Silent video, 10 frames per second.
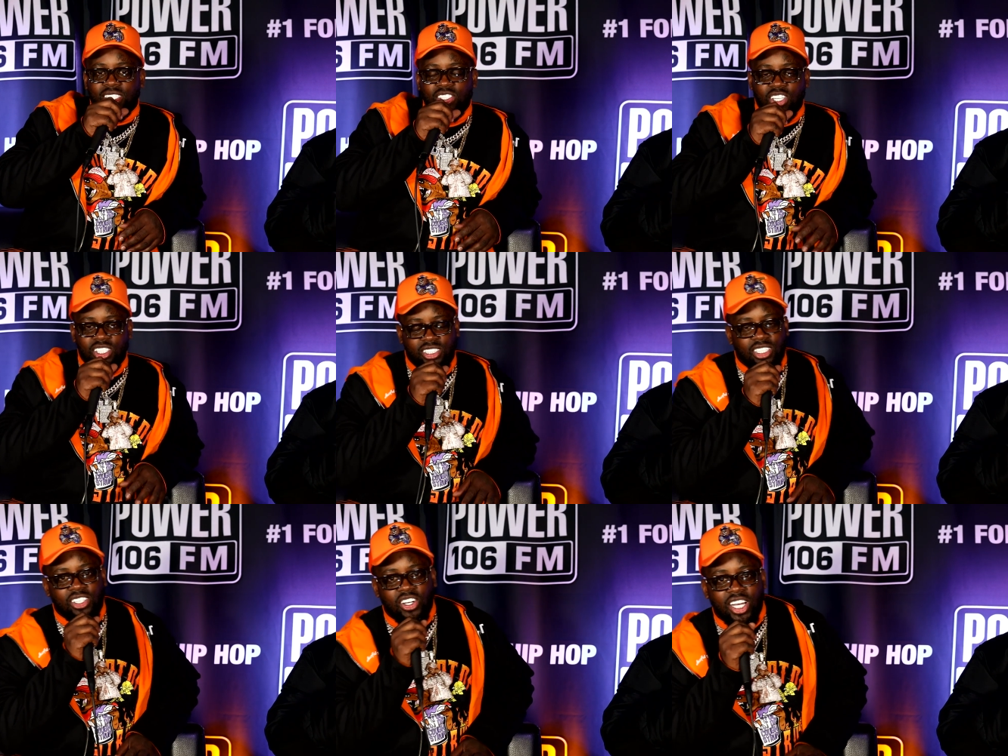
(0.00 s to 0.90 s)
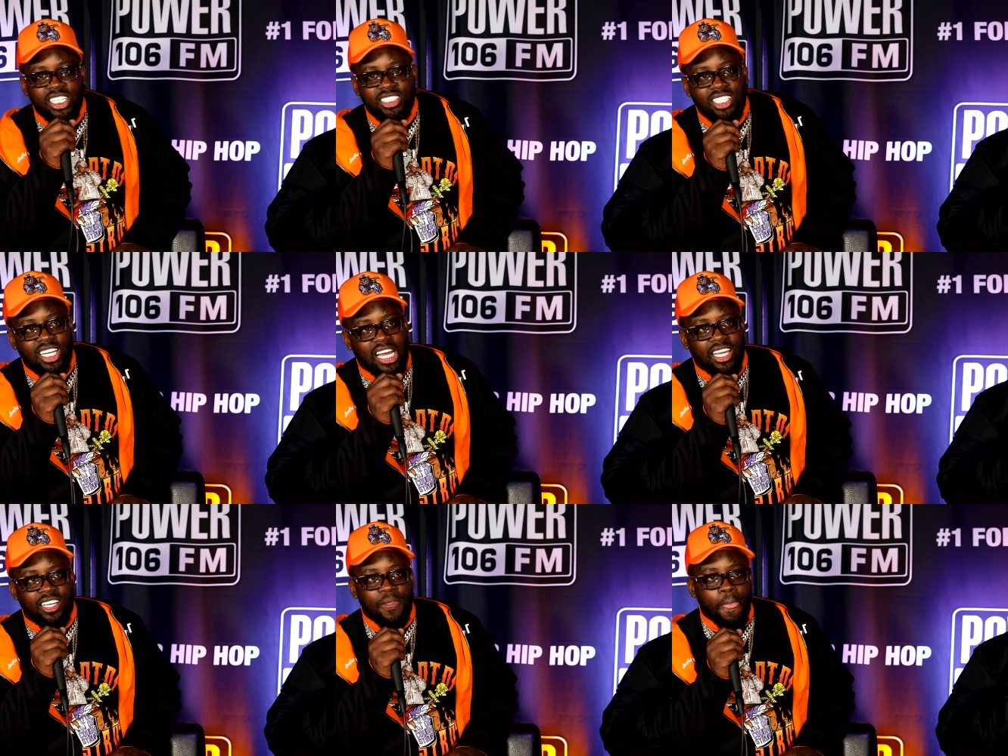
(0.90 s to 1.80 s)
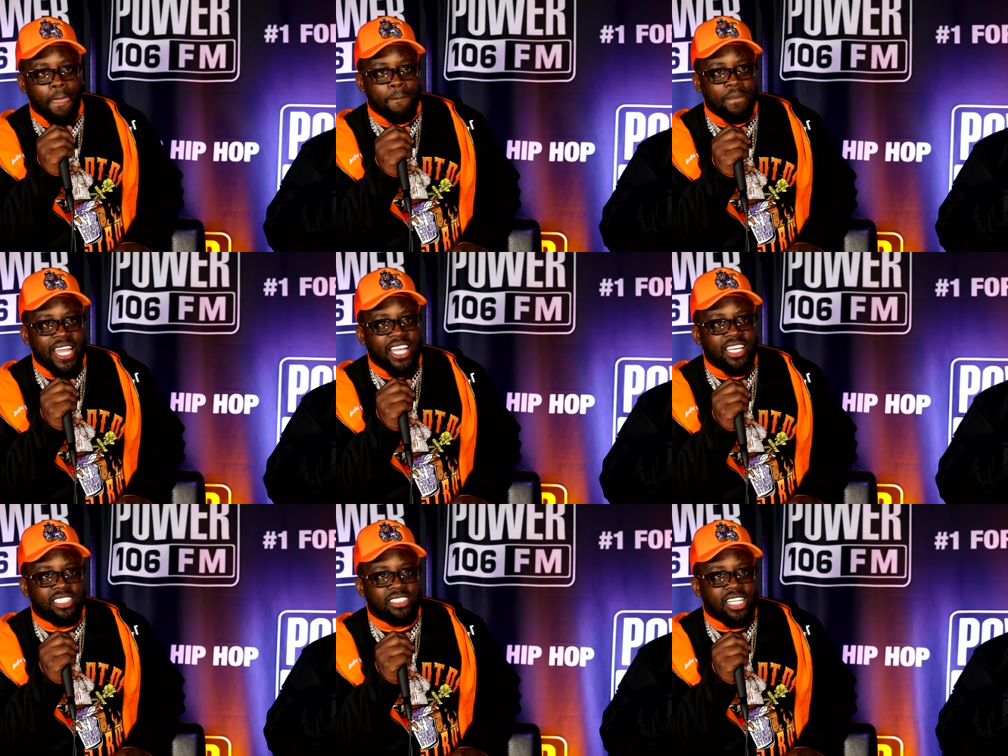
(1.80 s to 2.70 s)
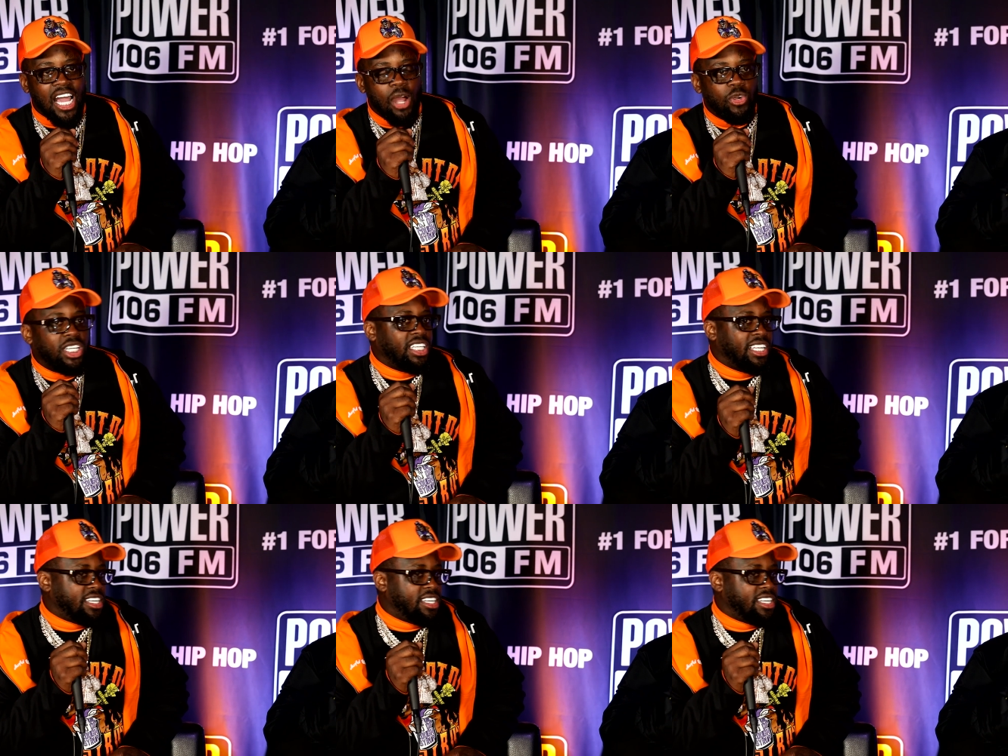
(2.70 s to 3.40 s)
You know it's so crazy like like I really